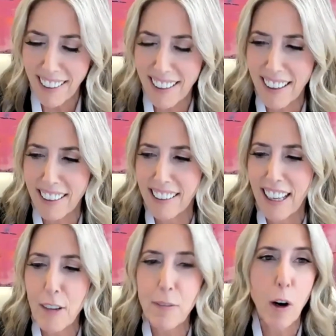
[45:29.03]
And I
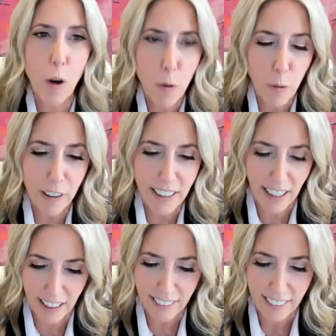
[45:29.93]
came home one
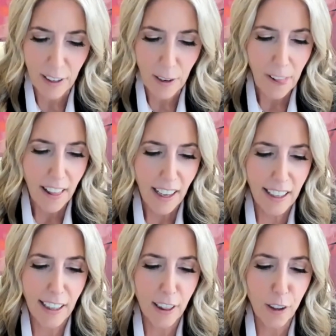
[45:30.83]
night
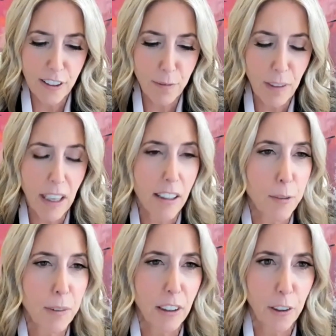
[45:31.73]
and I looked at my
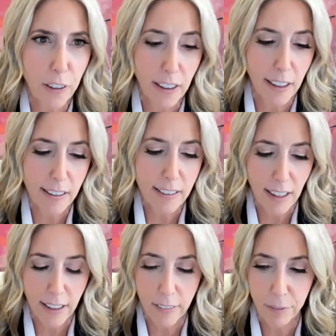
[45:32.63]
husband, Luke, and I
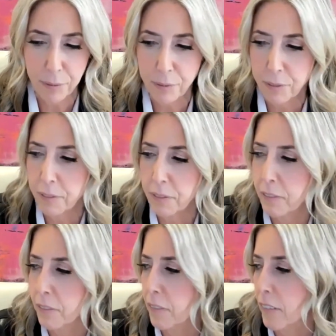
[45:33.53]
said,
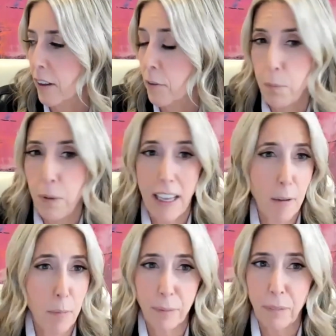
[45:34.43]

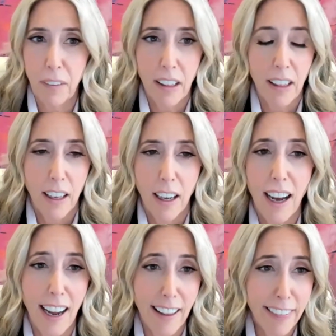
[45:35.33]
babe,
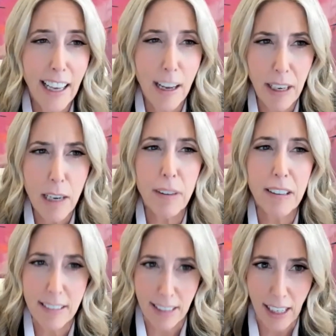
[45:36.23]
I think I made a
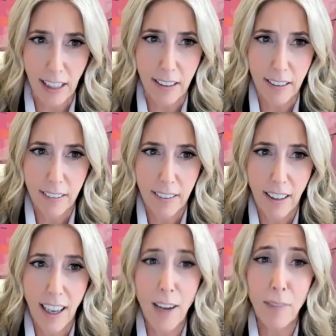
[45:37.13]
mistake.
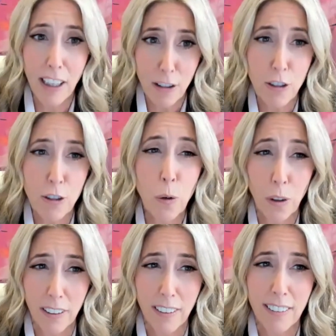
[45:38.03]
I'm not
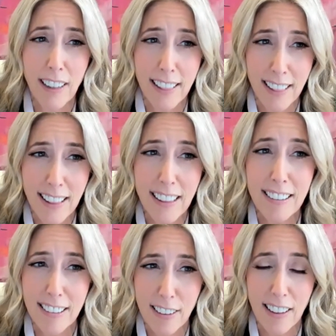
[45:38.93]
sure that
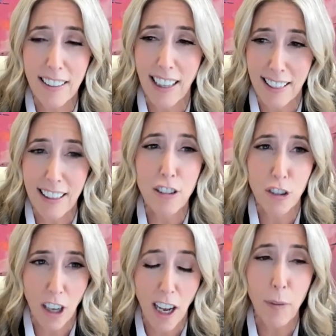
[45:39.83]
this
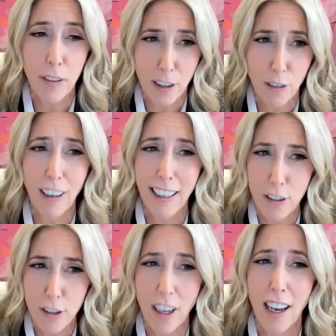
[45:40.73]
job is the
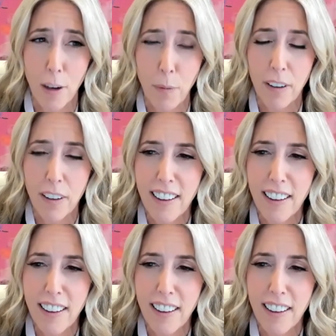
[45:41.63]
right job.